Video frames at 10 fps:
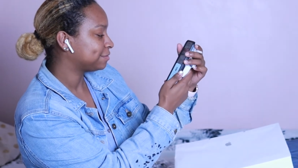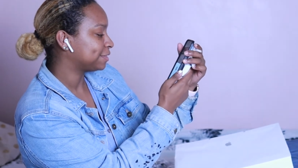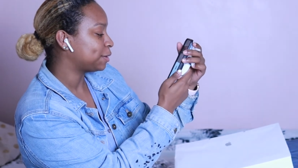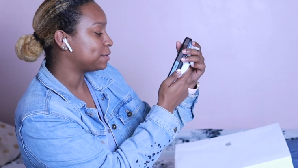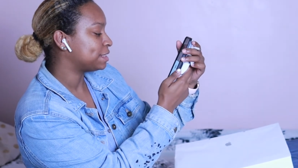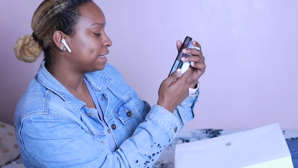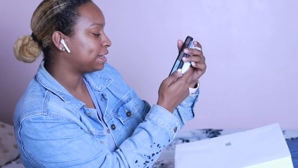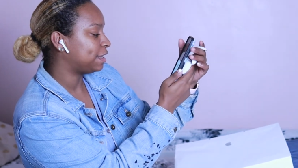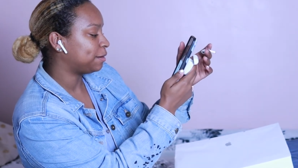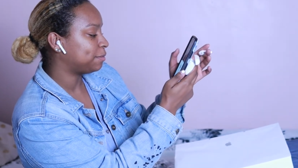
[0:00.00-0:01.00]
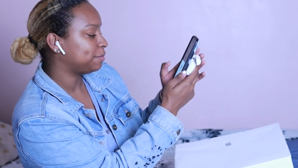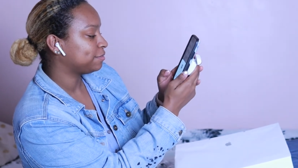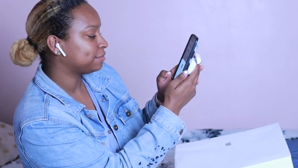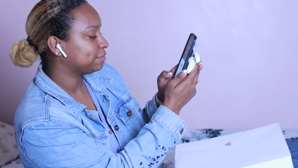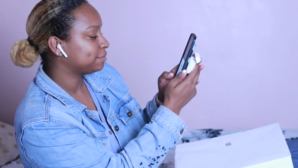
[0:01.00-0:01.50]
Who set it up?
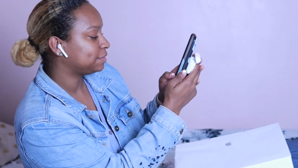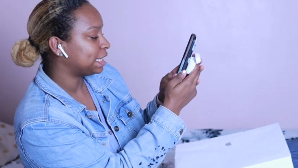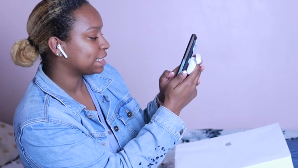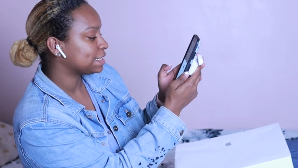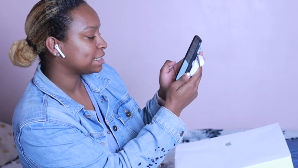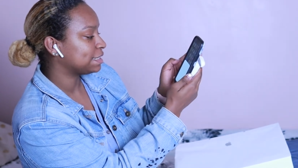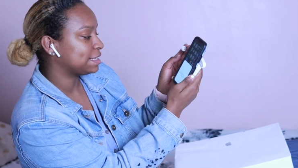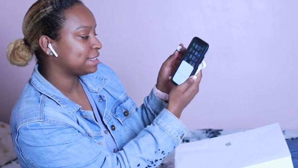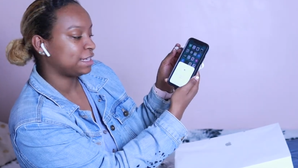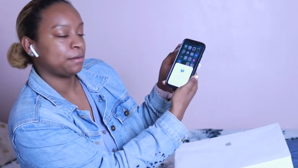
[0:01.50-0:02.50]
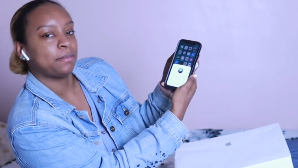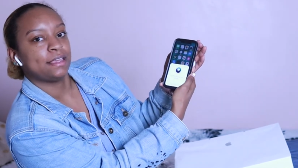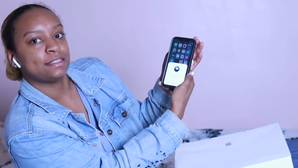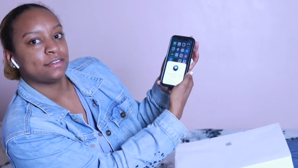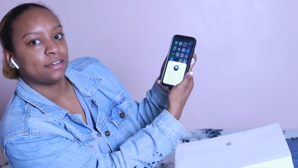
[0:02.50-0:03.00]
Yes, let's set up Hey
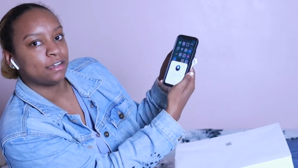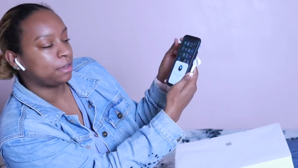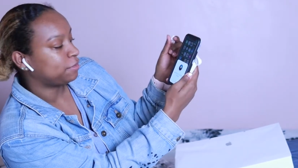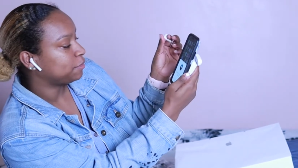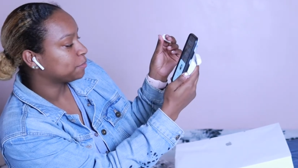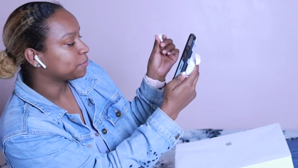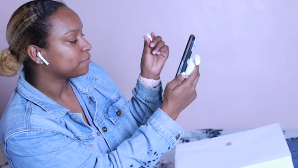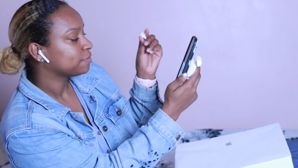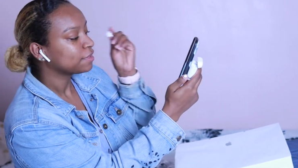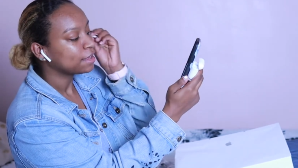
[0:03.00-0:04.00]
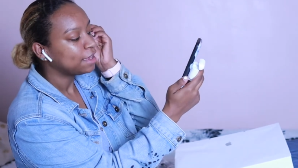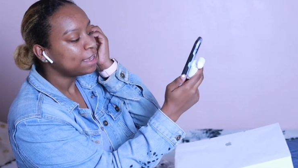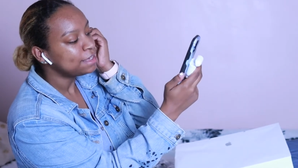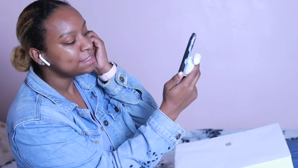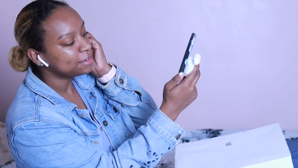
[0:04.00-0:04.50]
Siri on my phone.
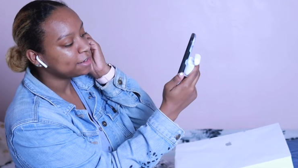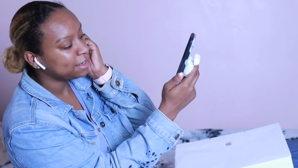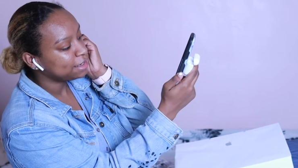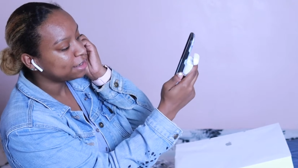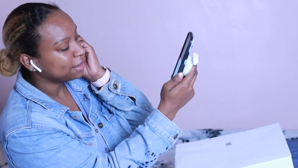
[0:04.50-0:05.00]
Hey Siri.